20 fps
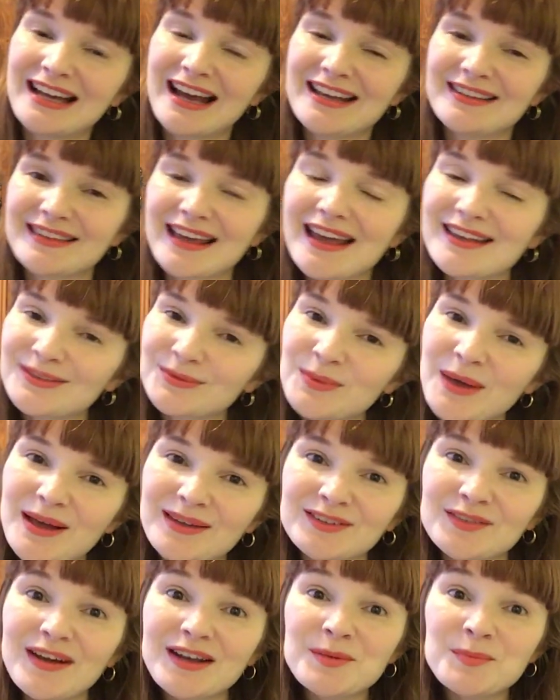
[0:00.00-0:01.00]
nice as well.
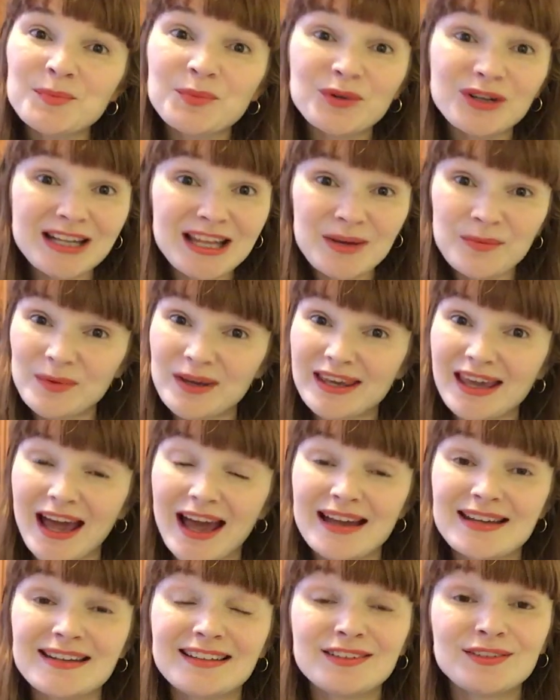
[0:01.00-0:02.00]
So I've had a brilliant
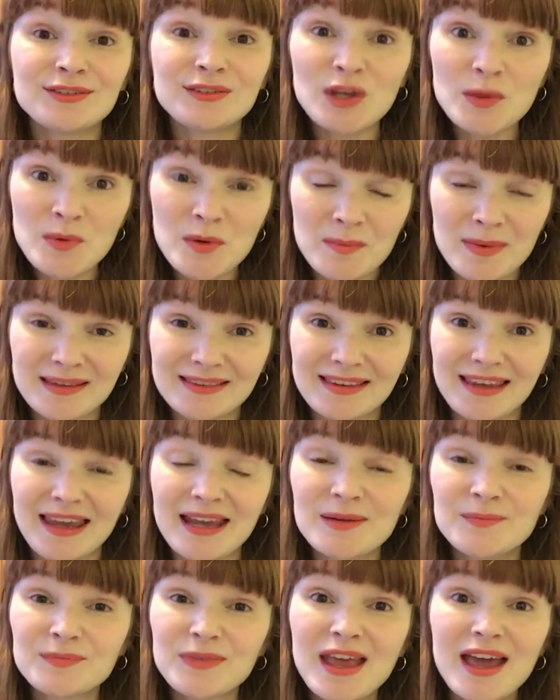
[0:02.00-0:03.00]
weekend, super
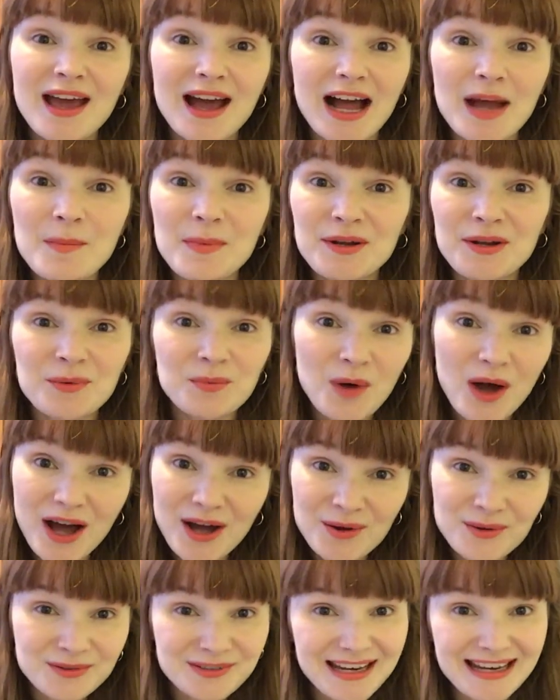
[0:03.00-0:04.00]
busy. I've been at
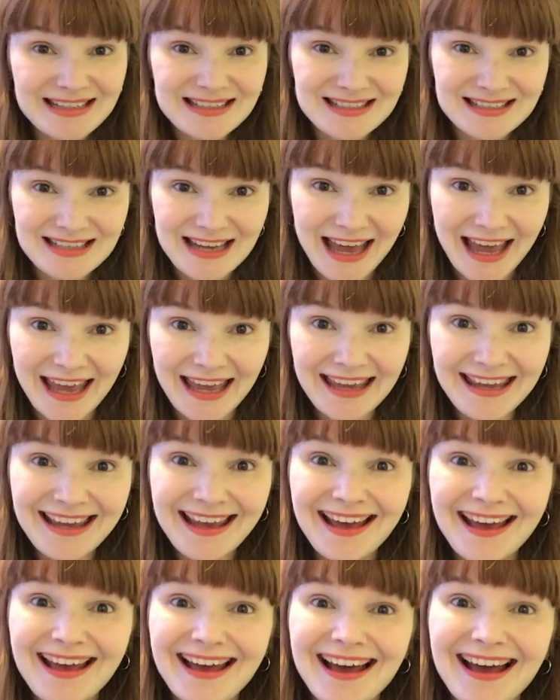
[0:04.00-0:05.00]
work all day today,
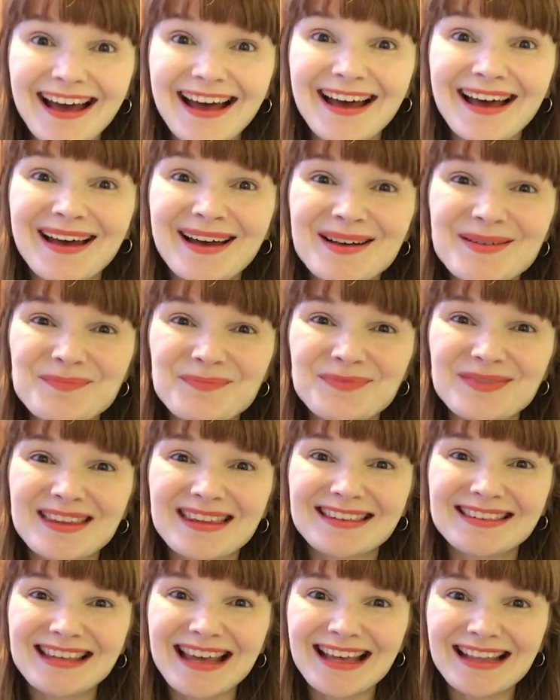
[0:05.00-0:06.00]

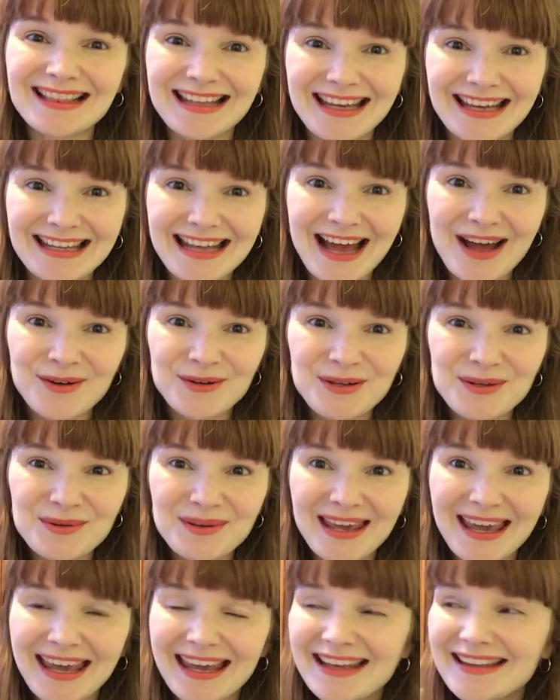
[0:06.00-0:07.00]
settling in our new
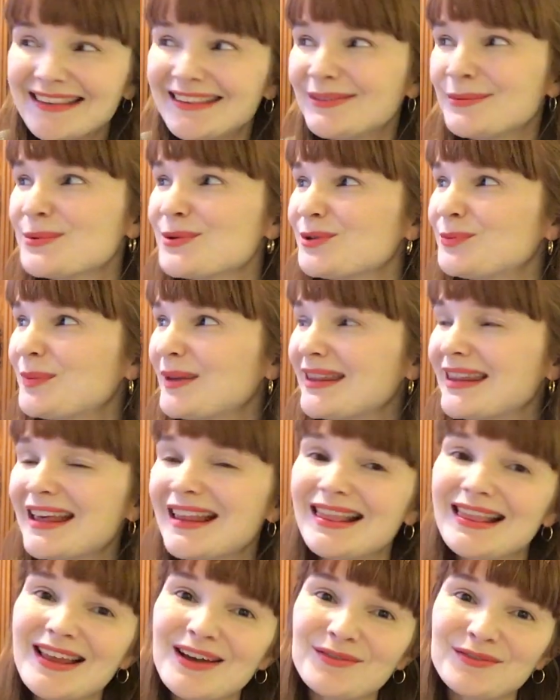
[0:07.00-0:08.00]
kids, which has been
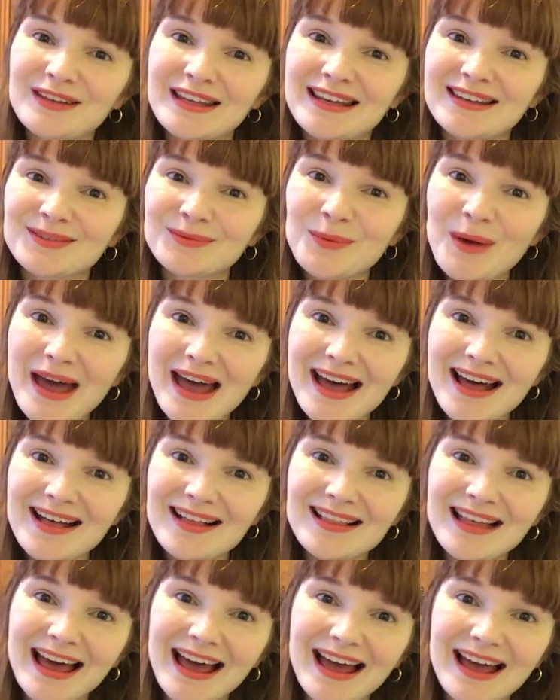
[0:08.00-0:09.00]
lovely as
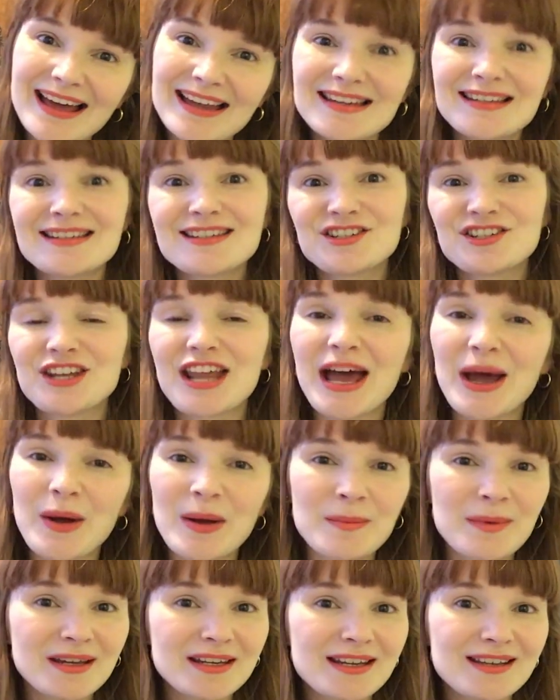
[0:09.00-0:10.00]
well. And now
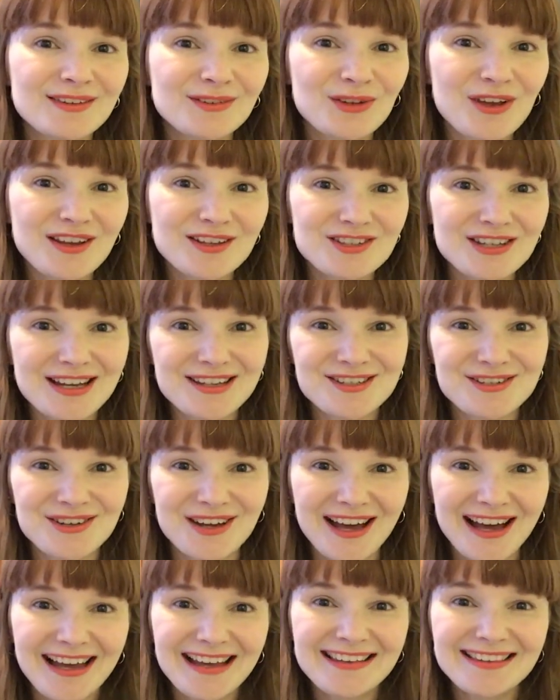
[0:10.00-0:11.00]
I'm gonna chat to
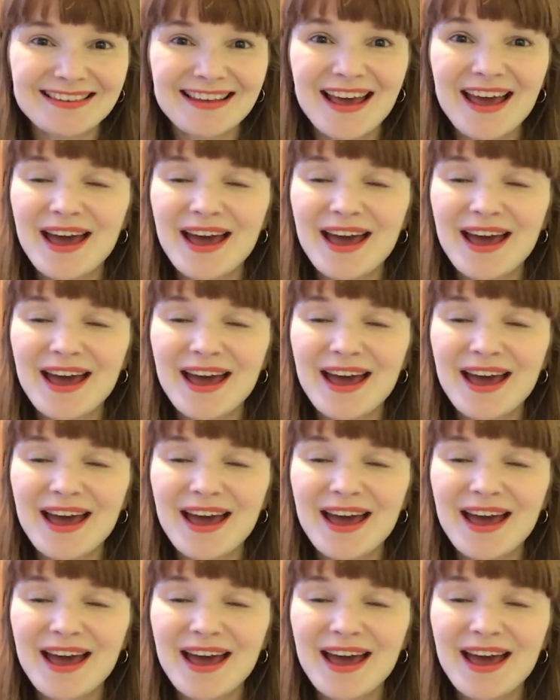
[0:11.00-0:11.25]
you guys